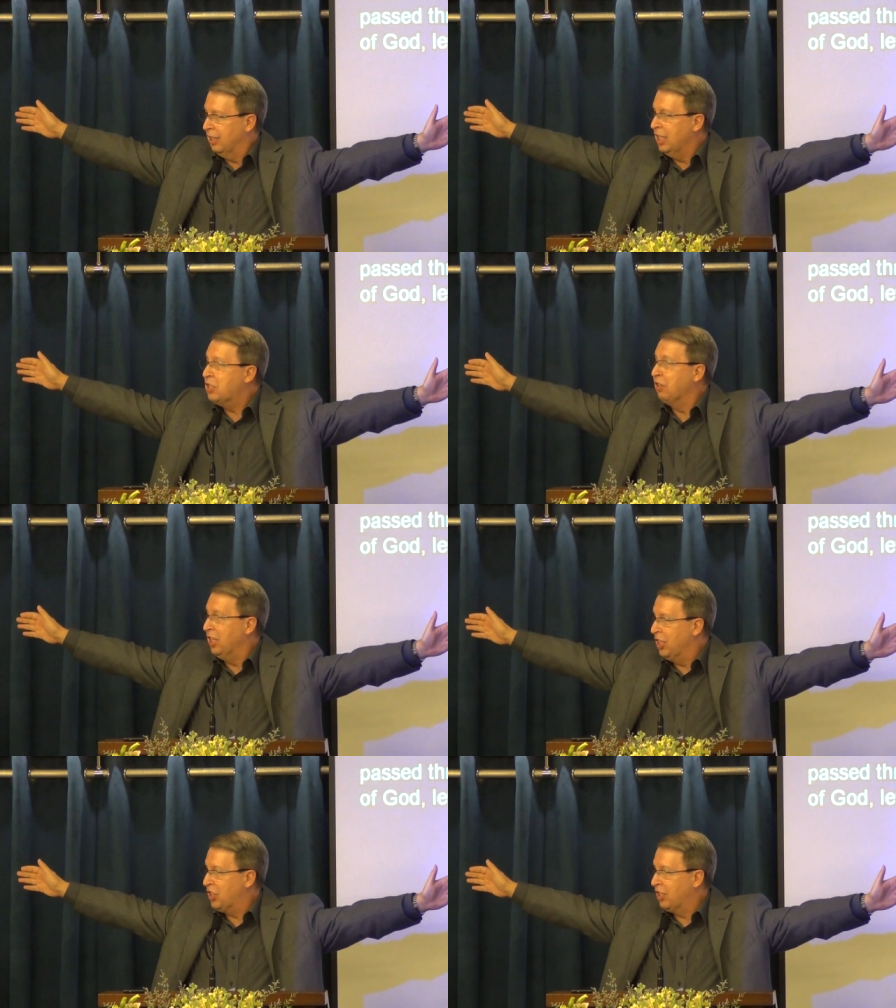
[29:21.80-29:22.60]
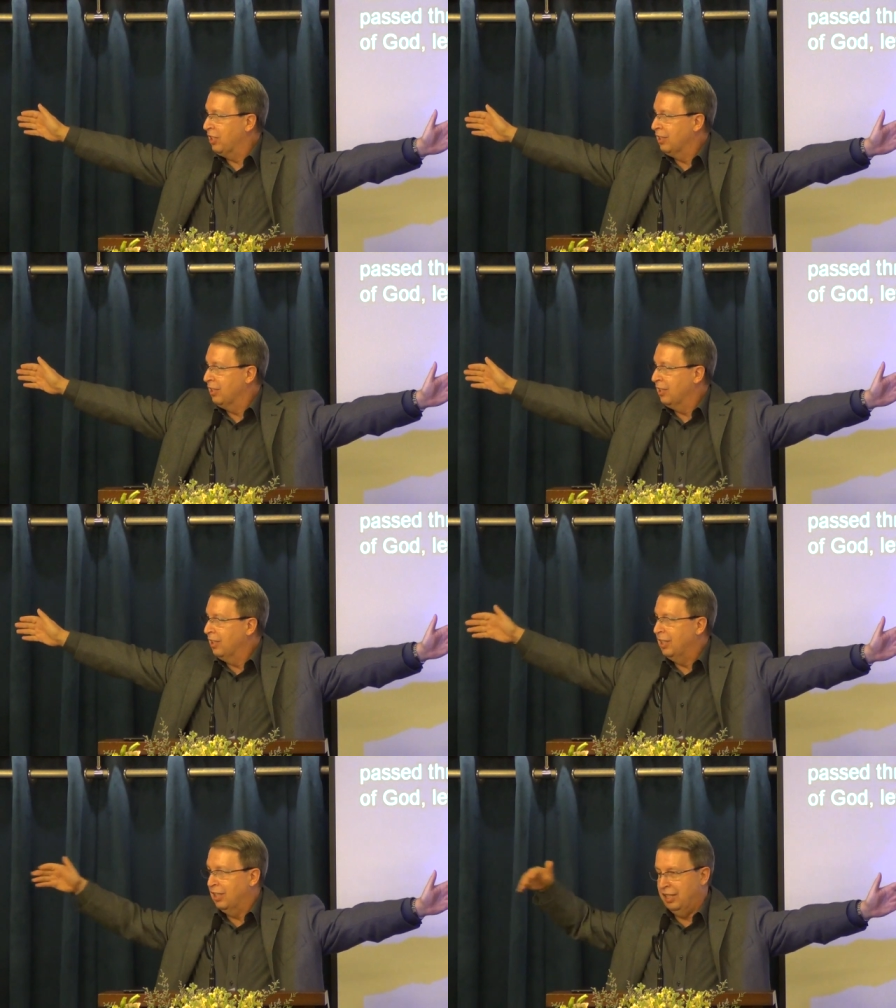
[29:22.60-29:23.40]
it's finished.
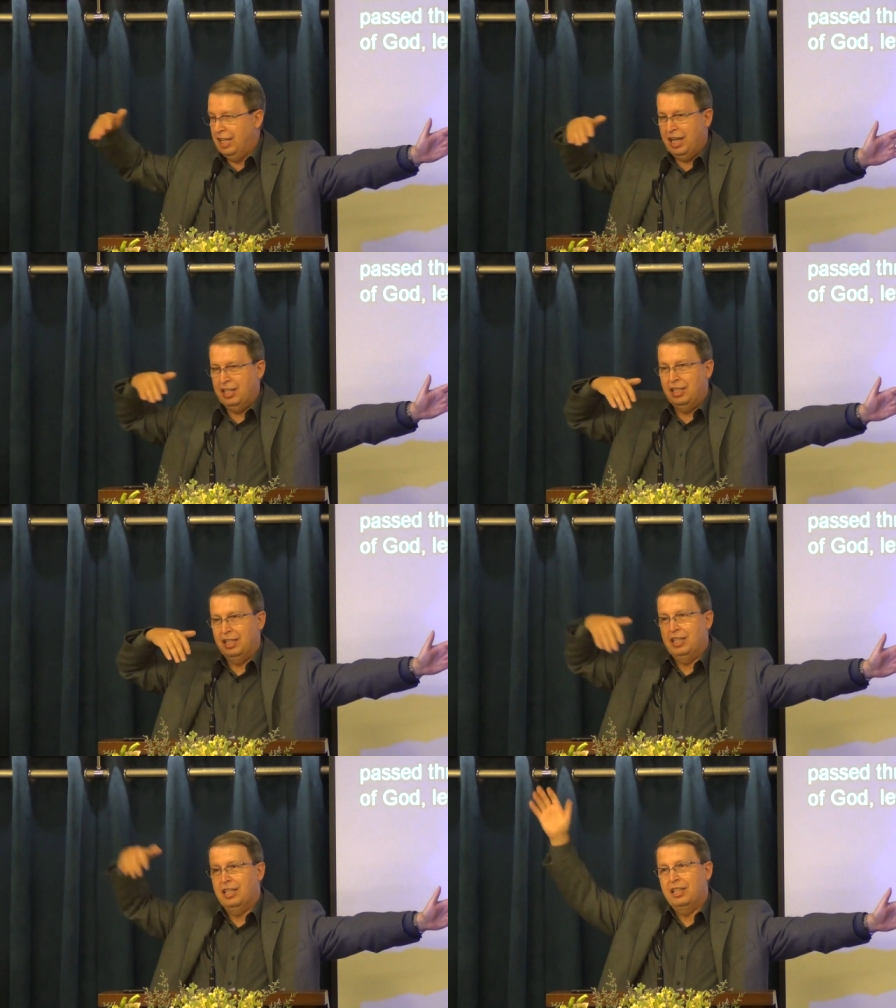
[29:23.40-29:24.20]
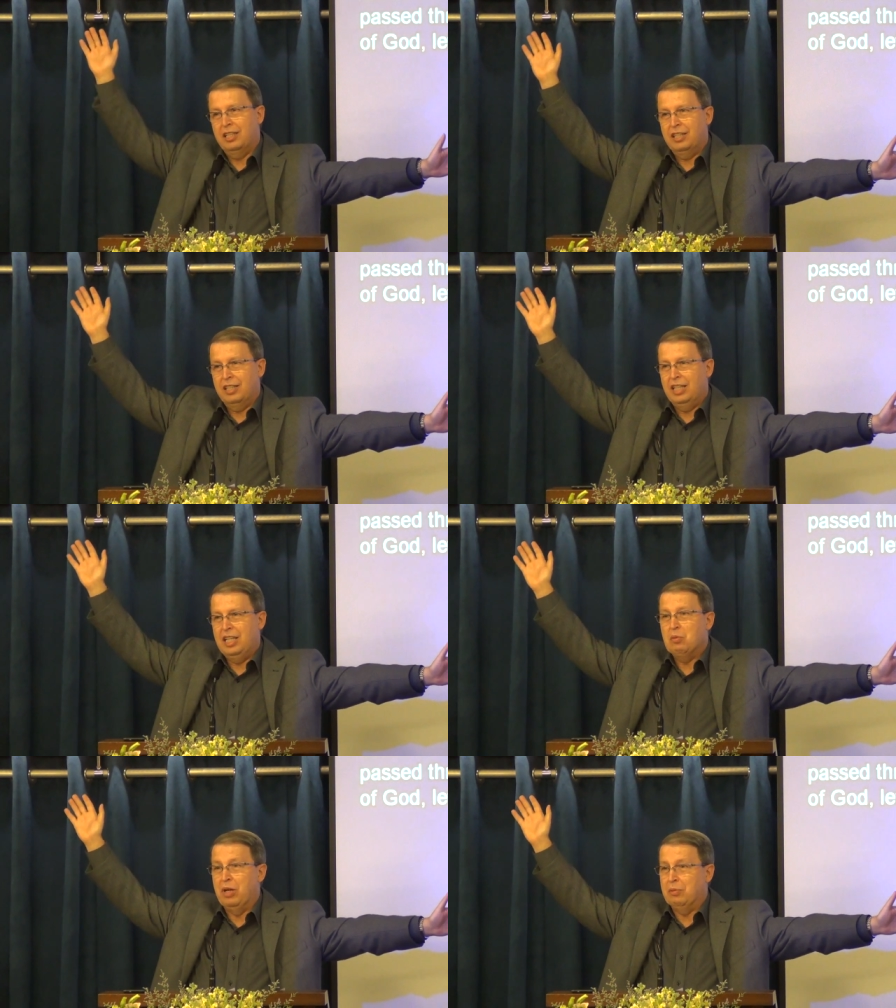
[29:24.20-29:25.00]
Then
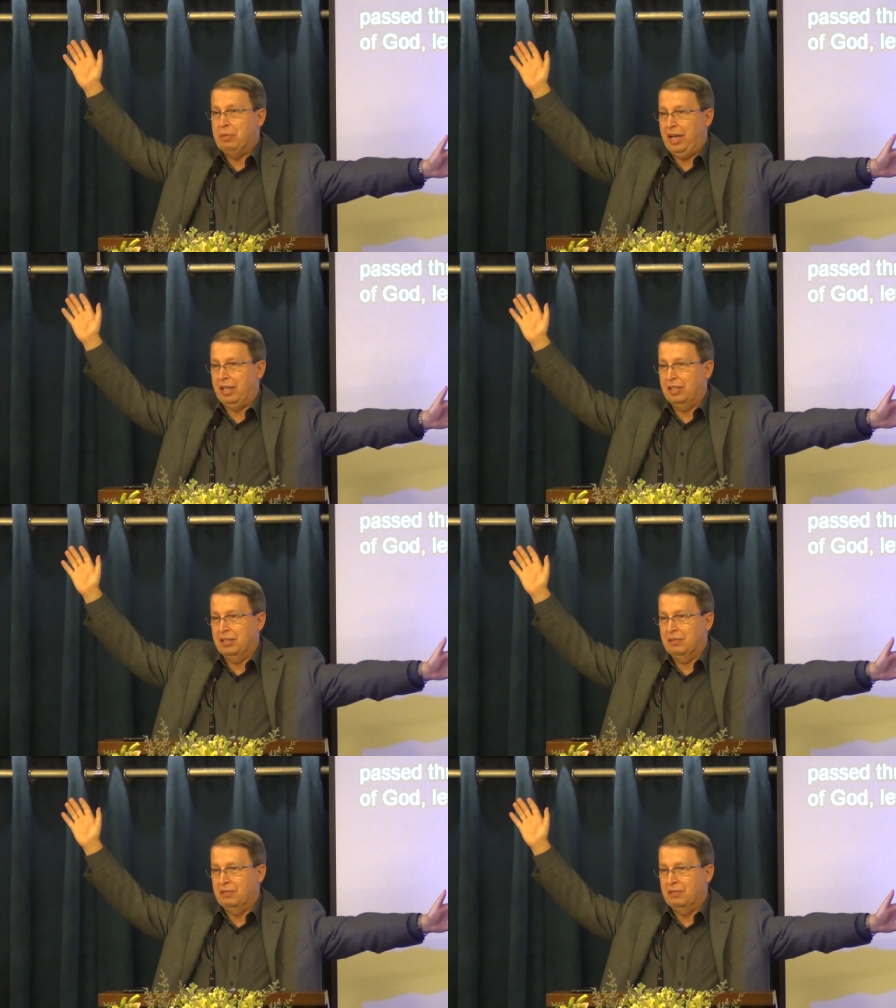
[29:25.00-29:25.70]
He went back.